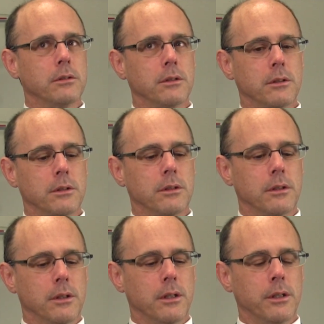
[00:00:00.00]
and,
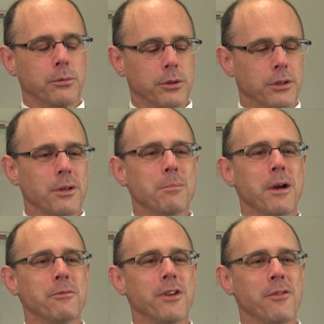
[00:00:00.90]
and then he wasn't
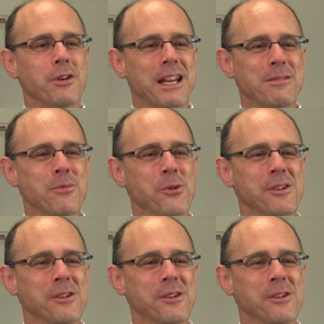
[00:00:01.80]
my favorite yeah, anymore.